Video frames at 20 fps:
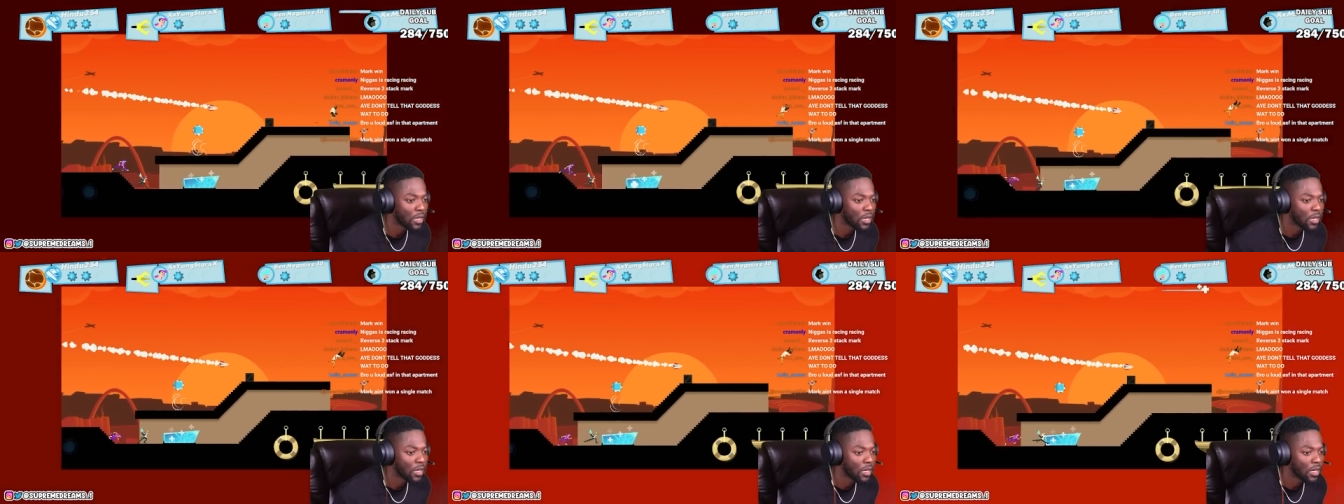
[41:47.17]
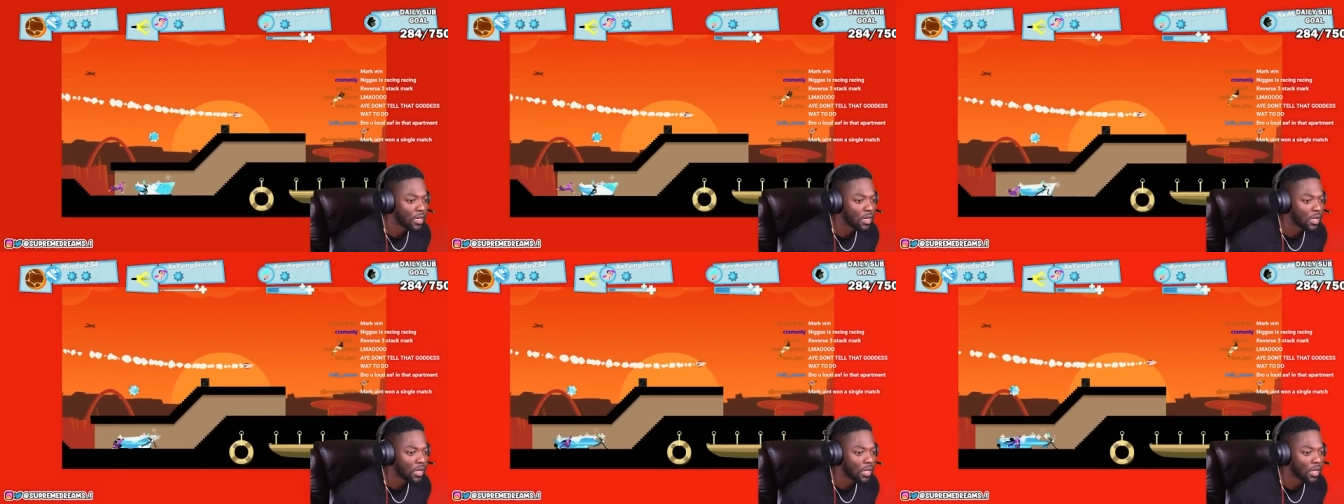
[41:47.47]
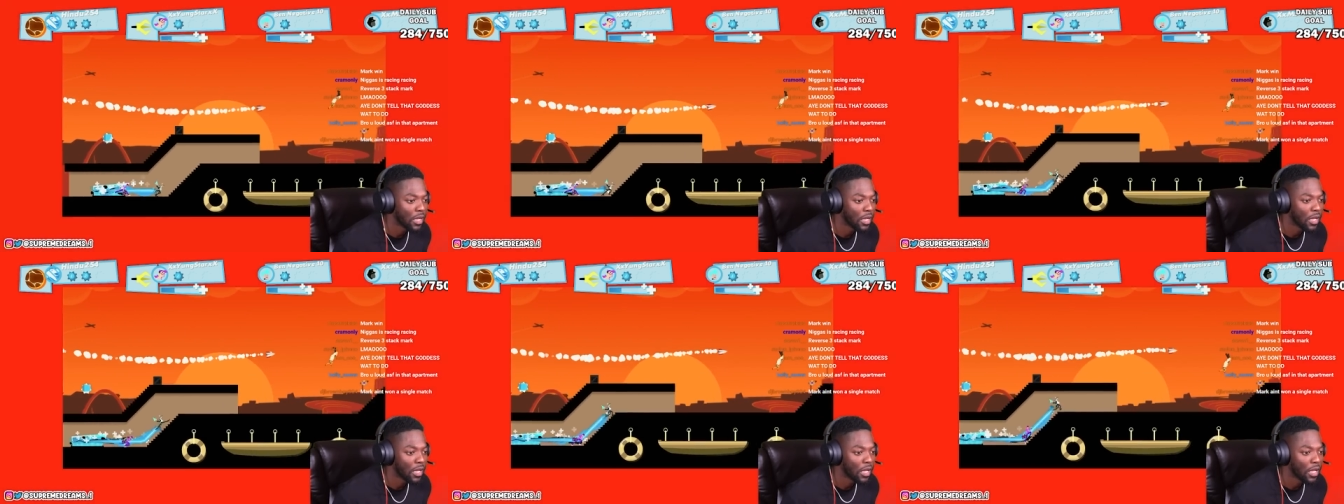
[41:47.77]
You left
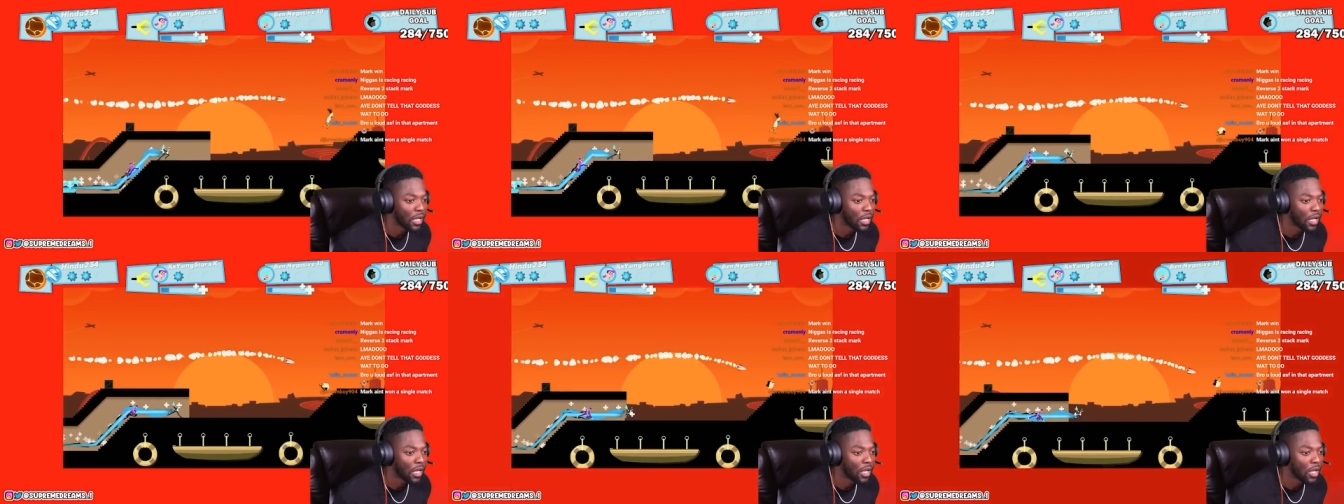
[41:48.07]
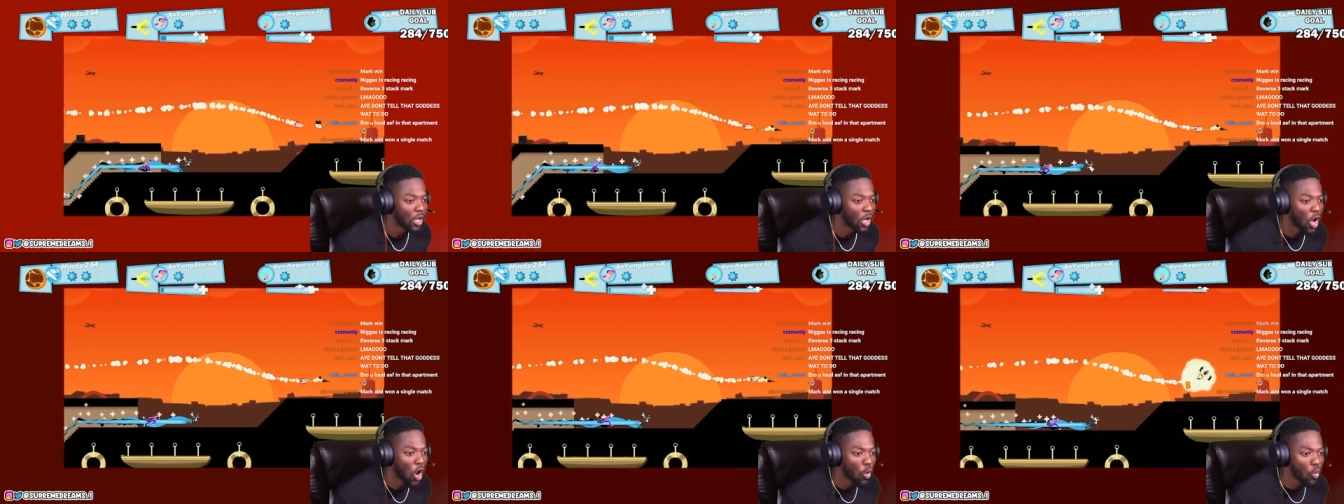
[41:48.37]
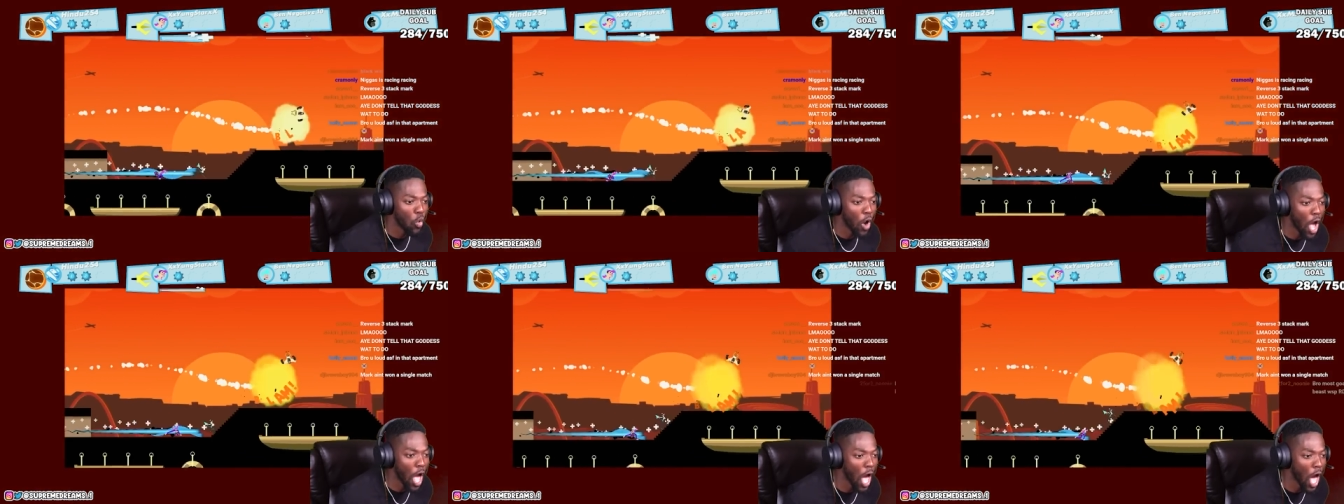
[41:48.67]
somebody for sure.
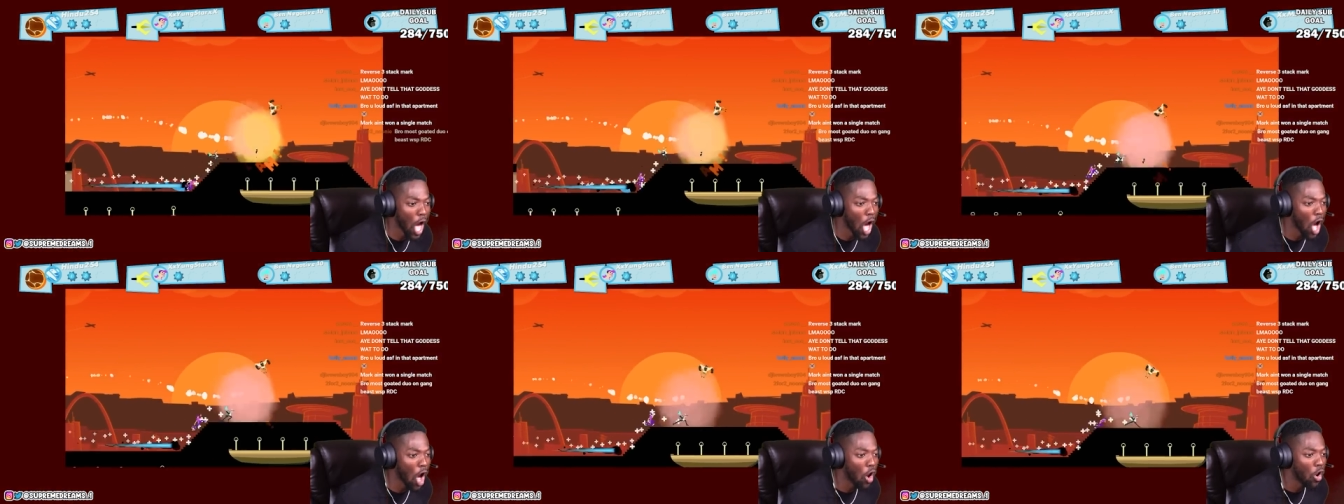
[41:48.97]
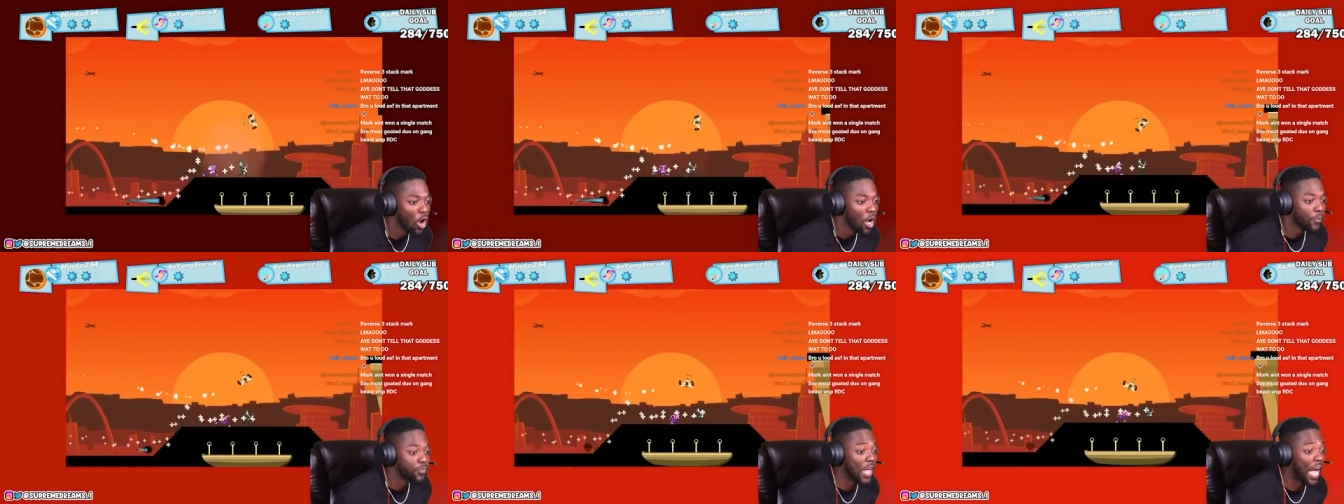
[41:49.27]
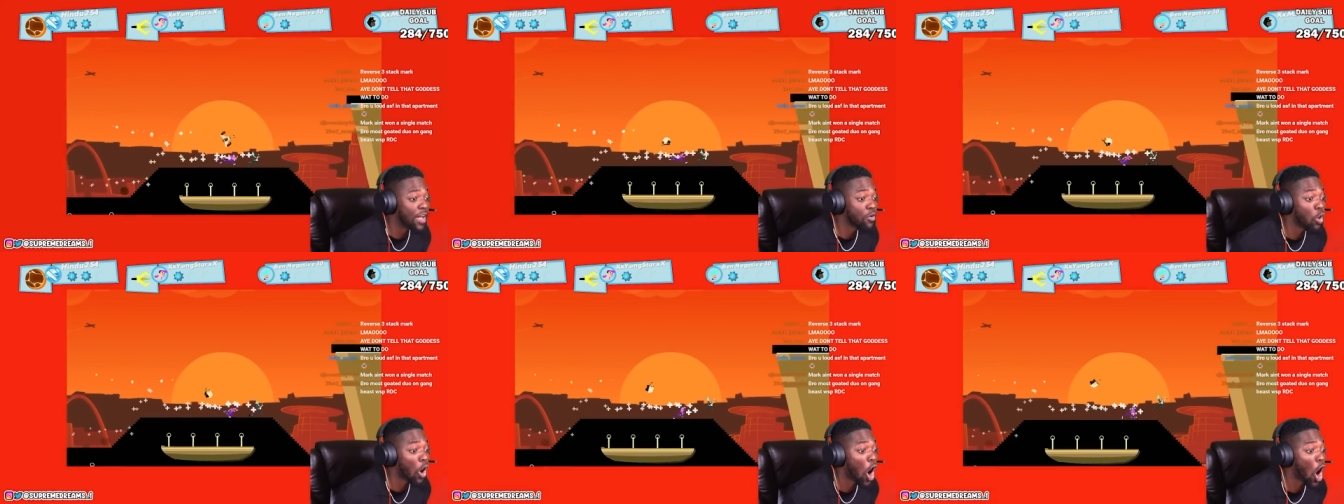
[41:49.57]
Wow.
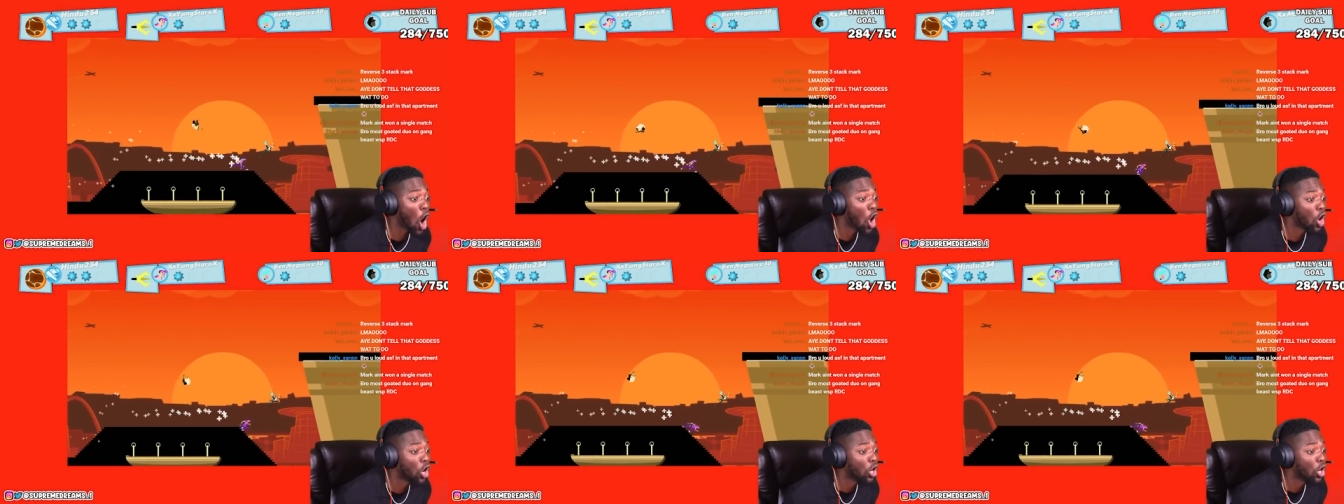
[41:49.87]
They won.